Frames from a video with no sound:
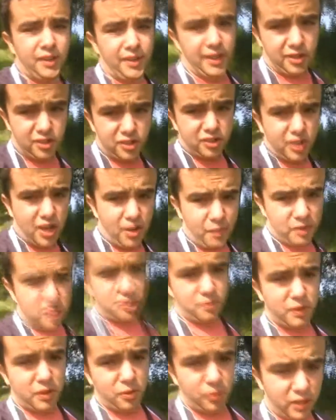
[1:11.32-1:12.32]
And then just
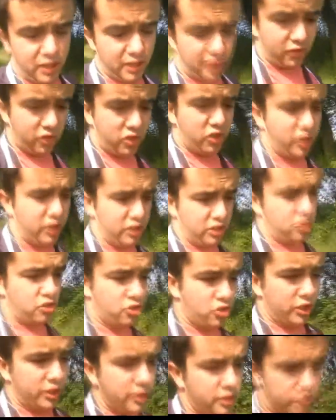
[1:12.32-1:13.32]
coming to me whenever she
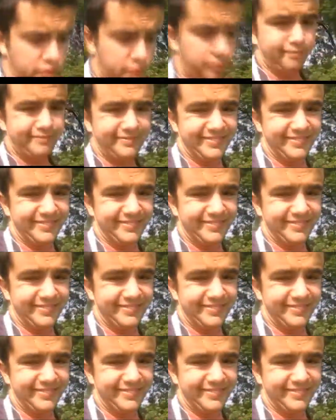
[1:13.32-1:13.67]
needs treats.